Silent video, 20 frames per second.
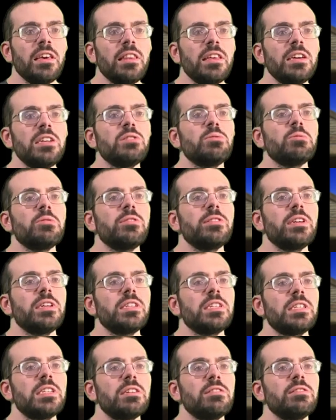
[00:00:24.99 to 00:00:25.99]
This world
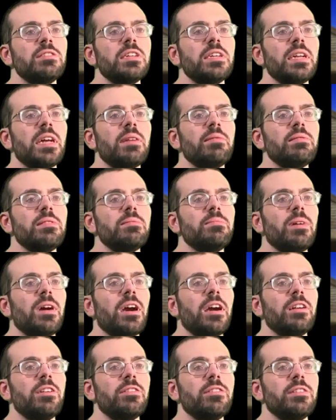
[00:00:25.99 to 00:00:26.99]
has no set enemy
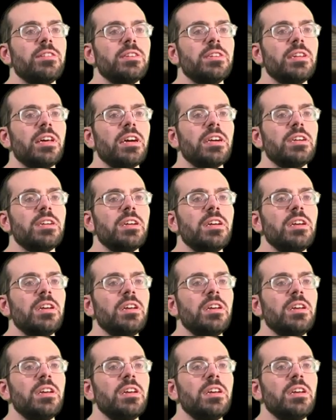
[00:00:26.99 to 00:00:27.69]
pattern, like